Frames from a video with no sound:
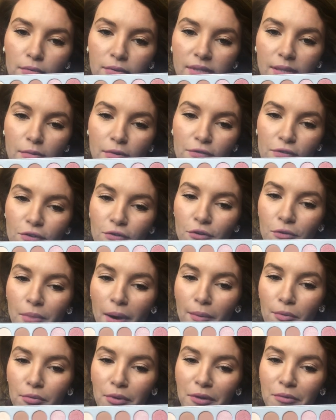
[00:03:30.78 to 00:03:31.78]
Some of you are
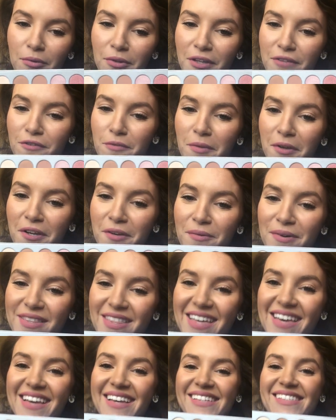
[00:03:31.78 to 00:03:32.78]
probably really familiar with
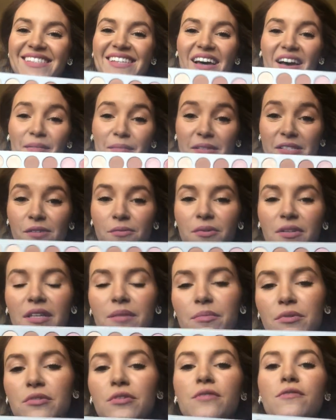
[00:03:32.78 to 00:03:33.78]
this. It's a really
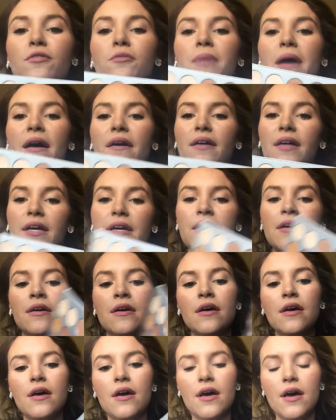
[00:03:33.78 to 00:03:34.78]
beautiful palette,
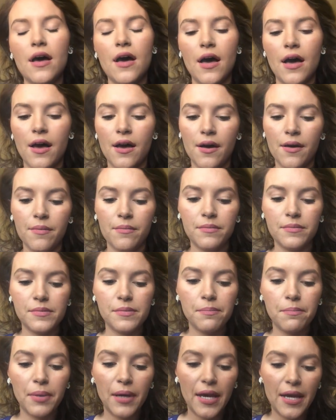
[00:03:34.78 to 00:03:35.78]

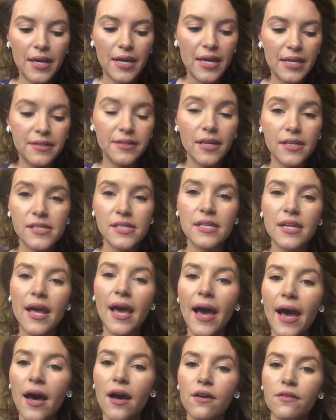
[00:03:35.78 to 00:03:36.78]
but it doesn't
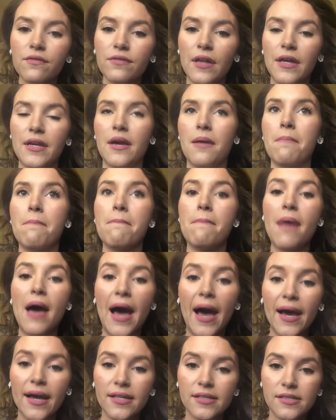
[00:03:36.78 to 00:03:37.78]
have like a
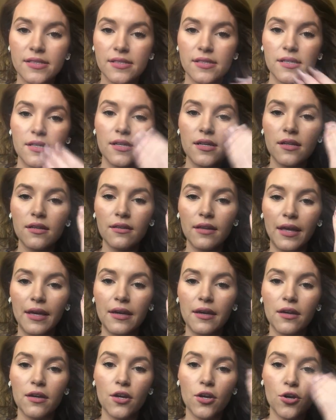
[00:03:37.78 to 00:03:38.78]
matte
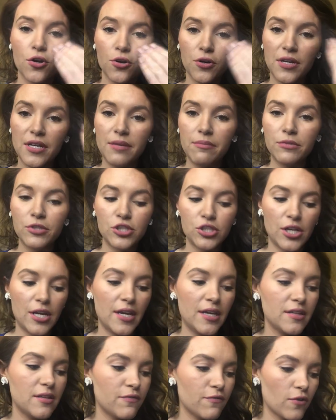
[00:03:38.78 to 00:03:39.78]
like cream
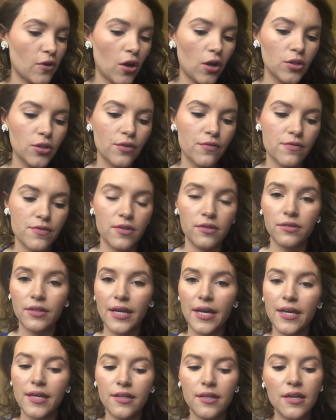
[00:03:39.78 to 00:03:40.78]
shade for all over the
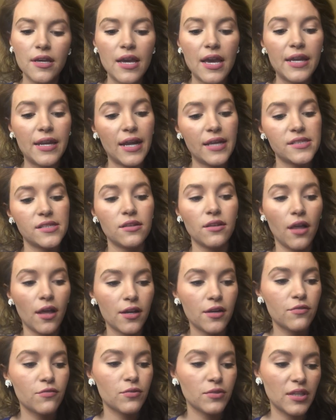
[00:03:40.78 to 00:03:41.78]
lid. It has a
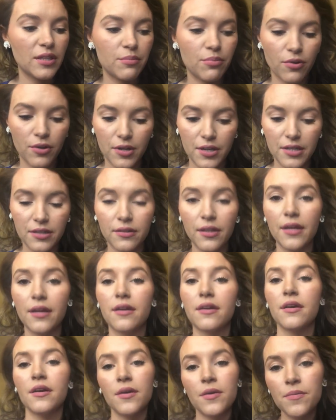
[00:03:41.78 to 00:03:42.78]
lot of really pretty
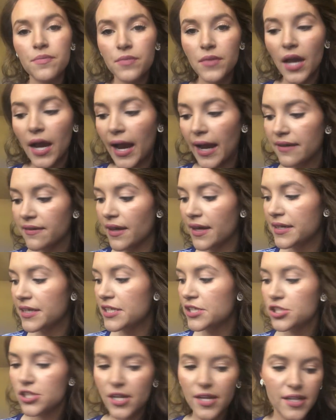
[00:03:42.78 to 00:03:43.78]
like
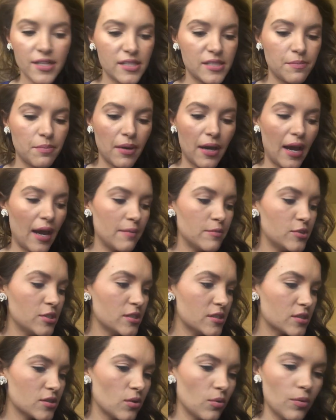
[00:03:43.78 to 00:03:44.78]
highlighty shades, but I'm
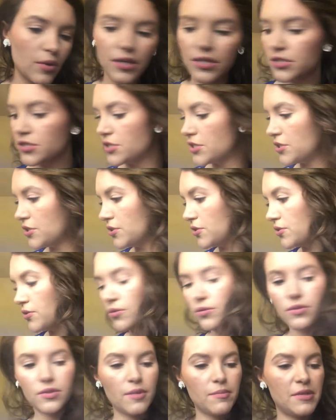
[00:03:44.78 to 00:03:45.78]
just going
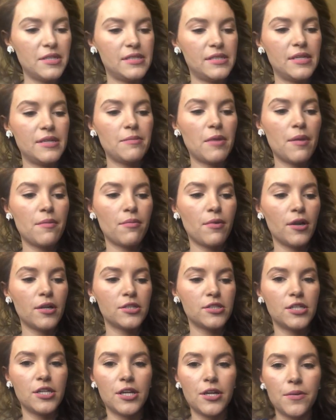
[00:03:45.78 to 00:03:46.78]
to, let me see my
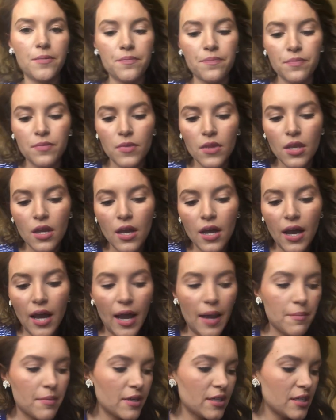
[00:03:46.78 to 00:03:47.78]
brush here.
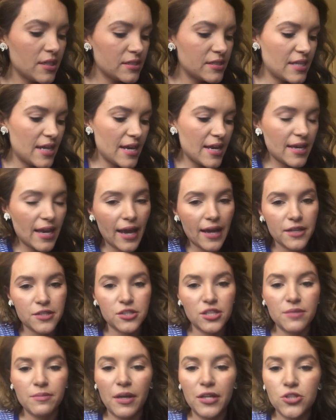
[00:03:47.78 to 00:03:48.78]
I'm gonna take
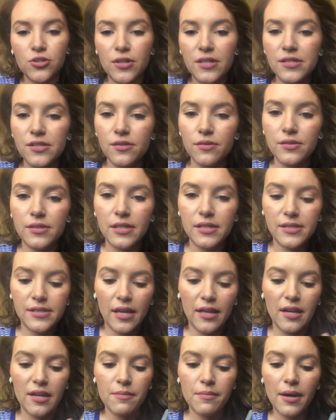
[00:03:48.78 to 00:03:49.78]
actually my translucent
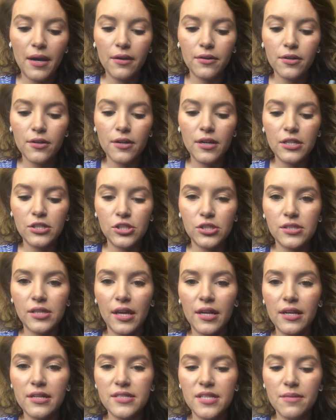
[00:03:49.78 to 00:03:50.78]
setting powder and just
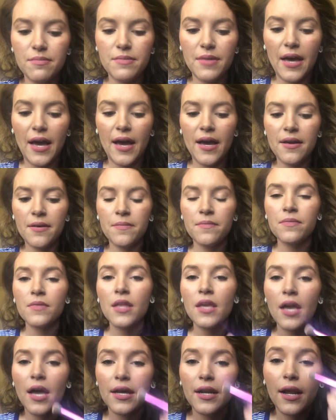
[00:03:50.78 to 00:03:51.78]
kind of dip that,
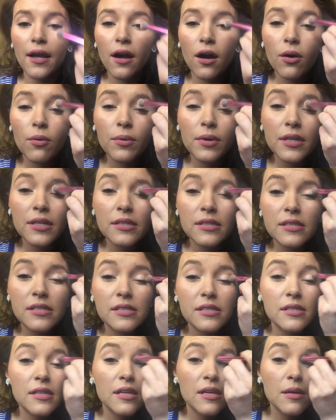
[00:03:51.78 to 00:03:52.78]
and I
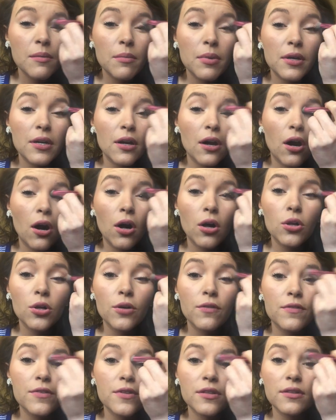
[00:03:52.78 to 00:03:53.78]
always put it all
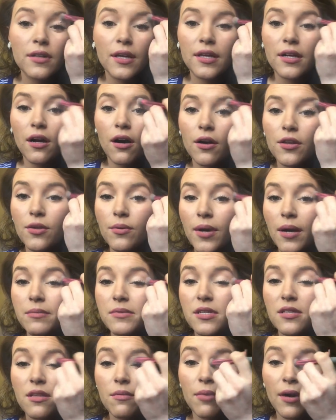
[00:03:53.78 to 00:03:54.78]
over the lid all the way up
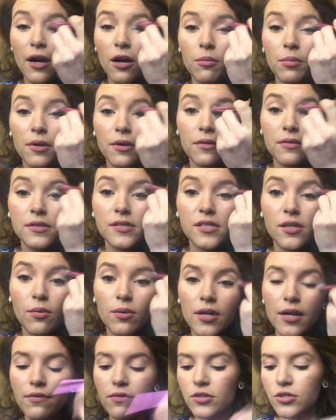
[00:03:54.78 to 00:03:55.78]
to the brow bone. So
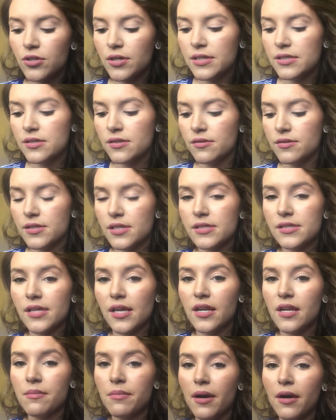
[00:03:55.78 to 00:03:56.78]
whatever translucent
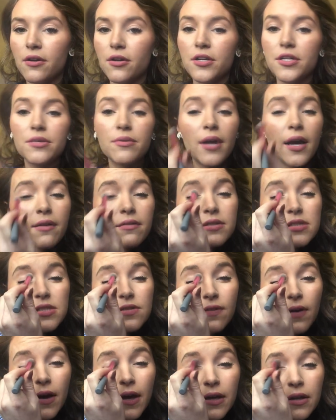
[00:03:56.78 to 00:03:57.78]
setting powder you have is
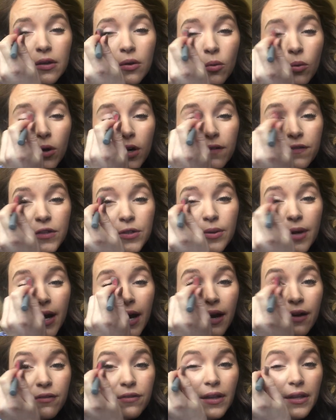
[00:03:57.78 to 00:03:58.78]
fine, or if you
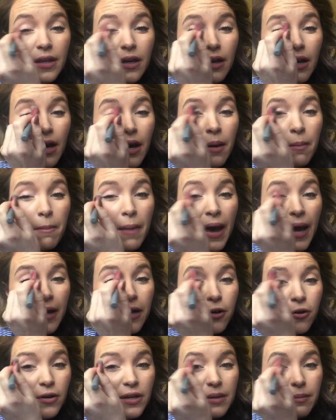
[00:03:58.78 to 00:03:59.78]
have like a
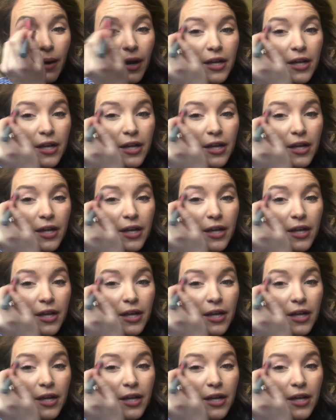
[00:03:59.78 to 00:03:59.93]
matte cream